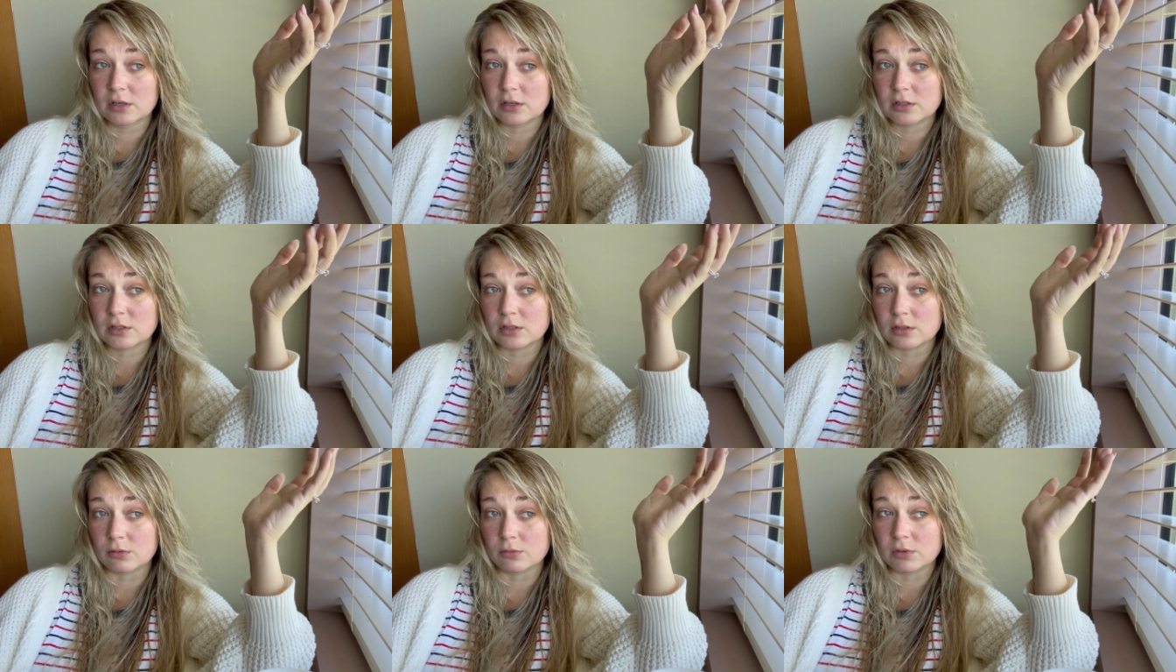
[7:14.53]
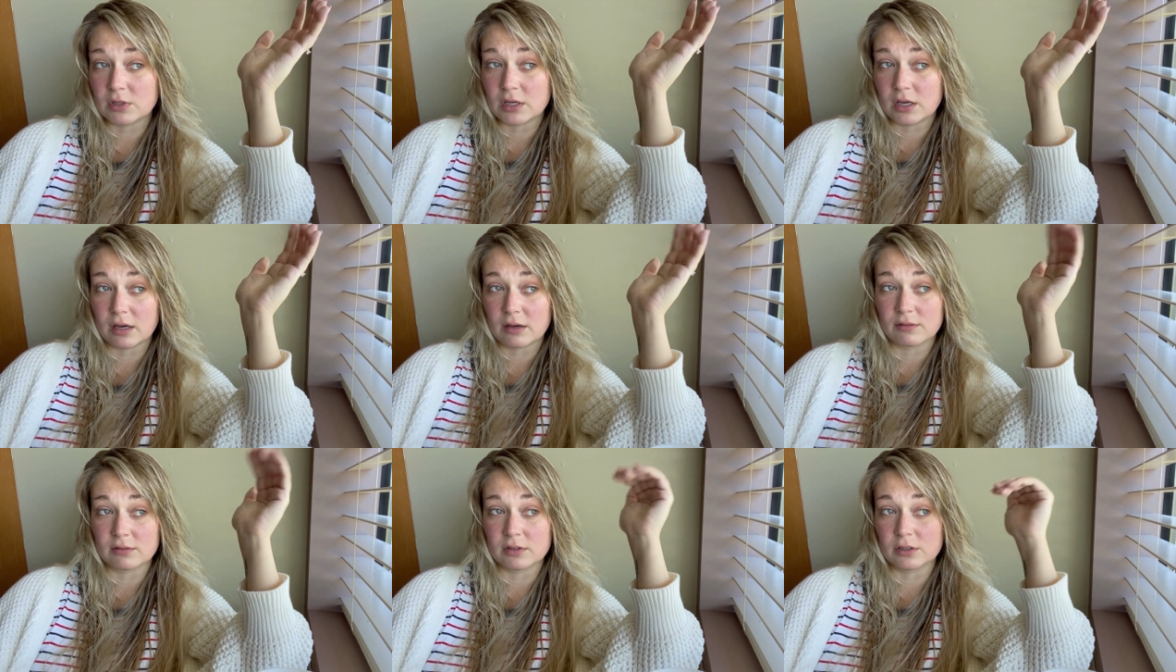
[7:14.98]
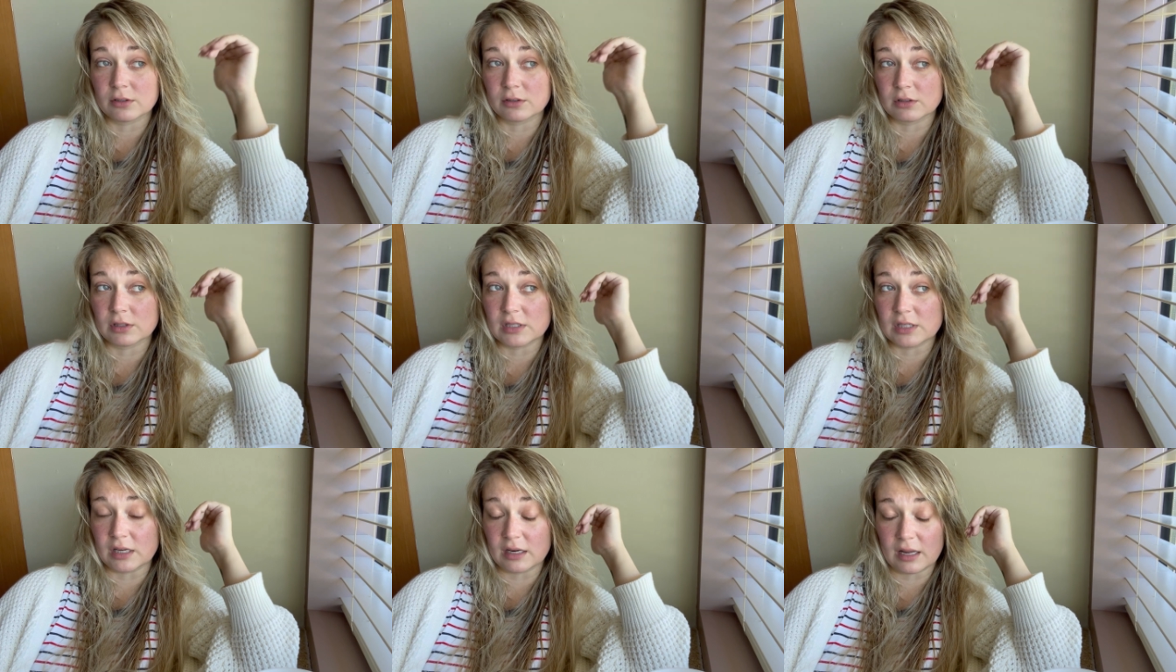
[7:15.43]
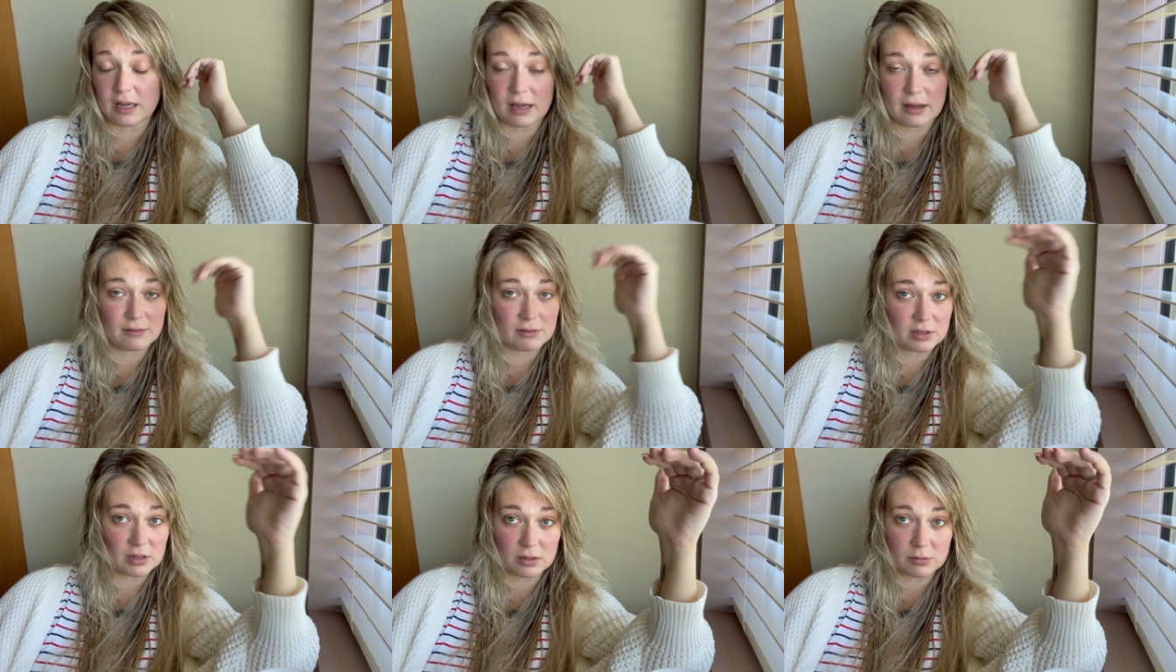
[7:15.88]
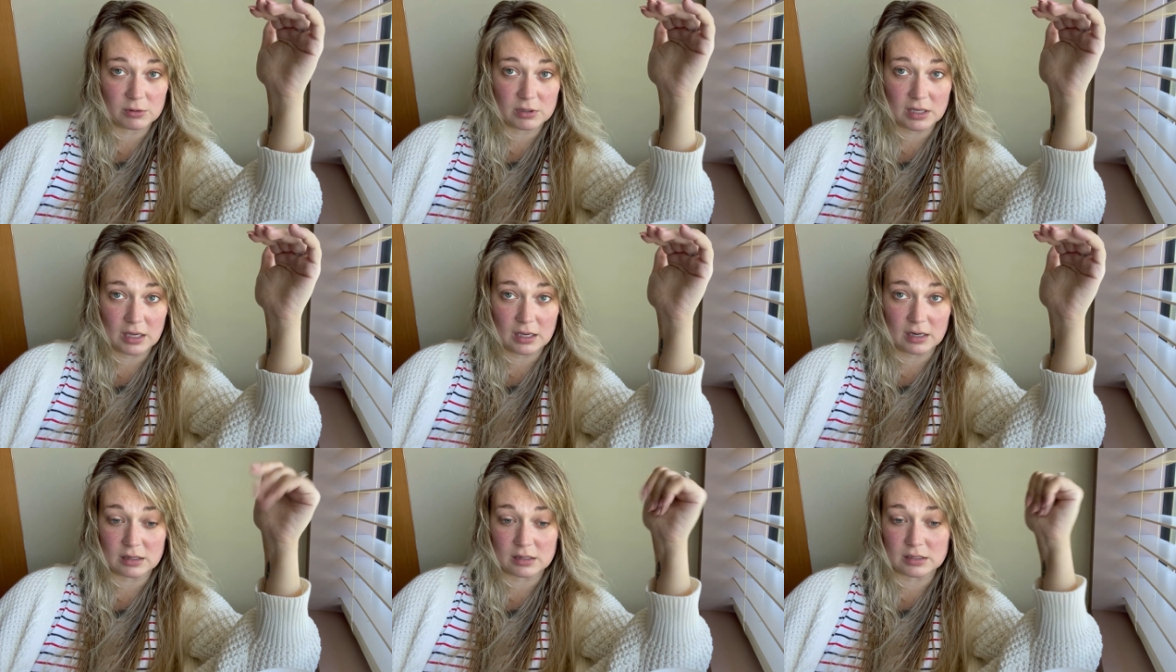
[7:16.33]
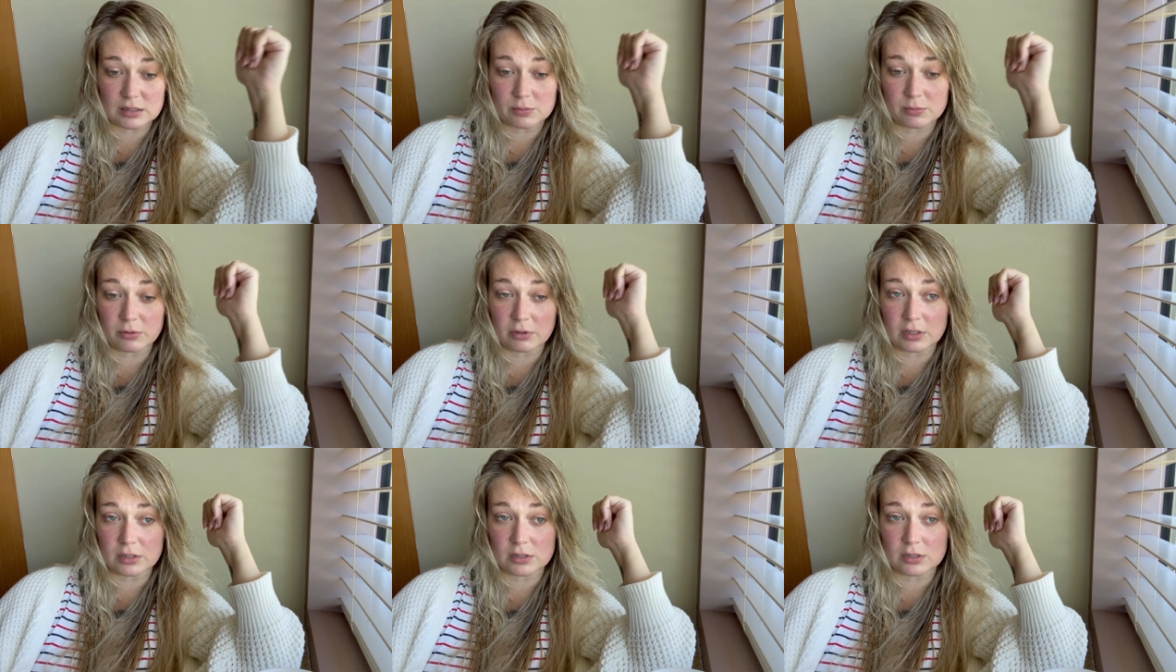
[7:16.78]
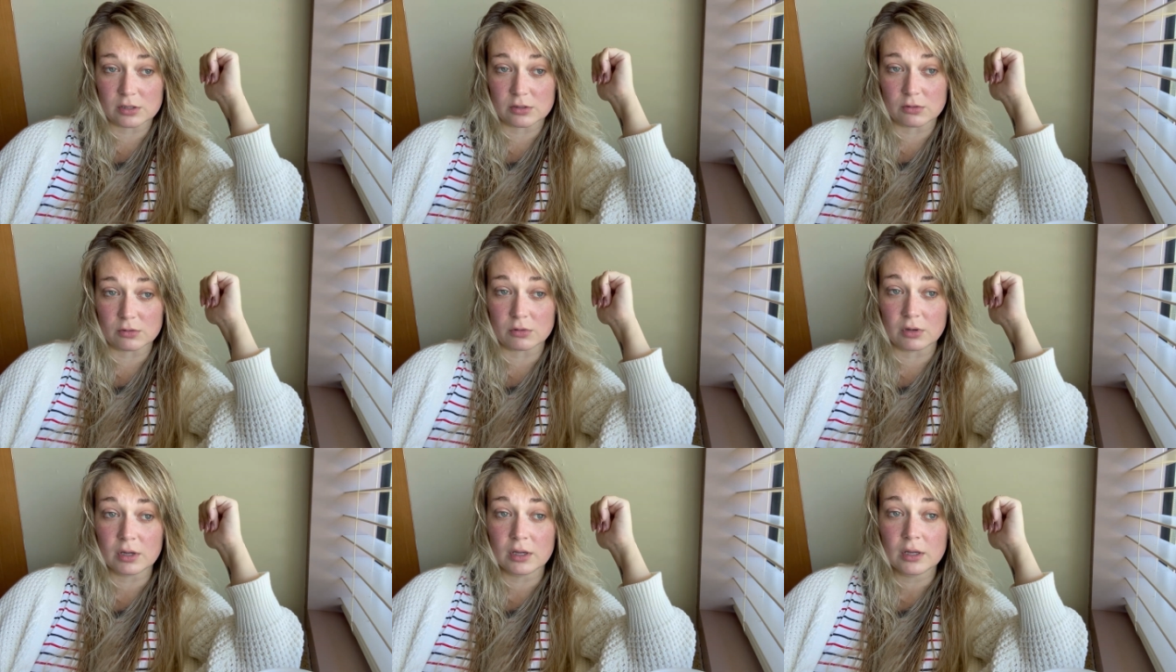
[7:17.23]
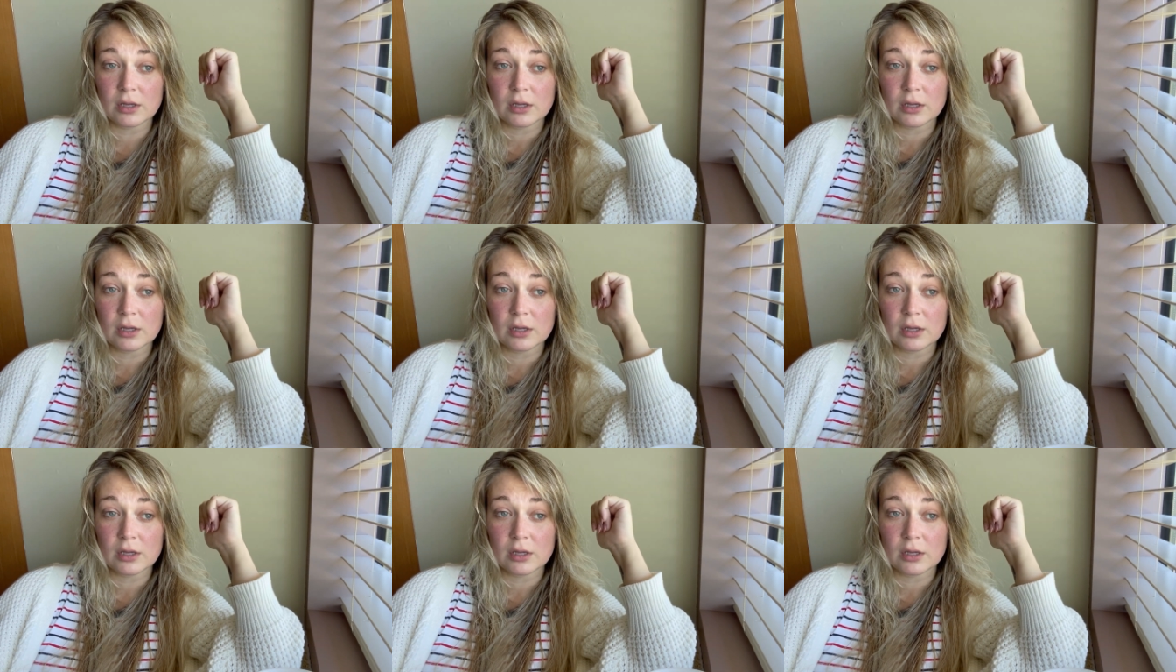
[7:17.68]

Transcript: So we have literally done everything we can at this point to